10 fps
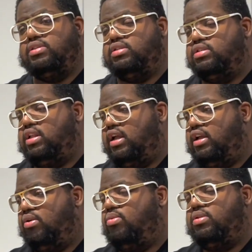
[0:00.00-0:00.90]
This is
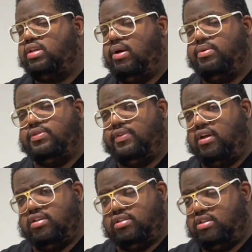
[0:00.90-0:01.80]
like, Alton Towers
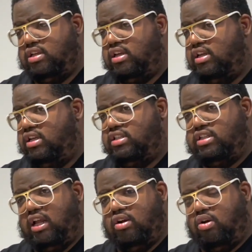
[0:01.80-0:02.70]
for us
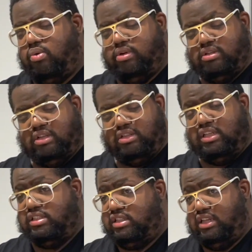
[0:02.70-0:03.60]
is like going to
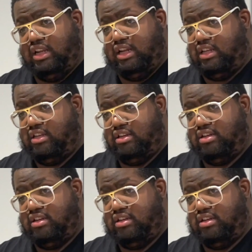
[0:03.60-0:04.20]
Disneyland.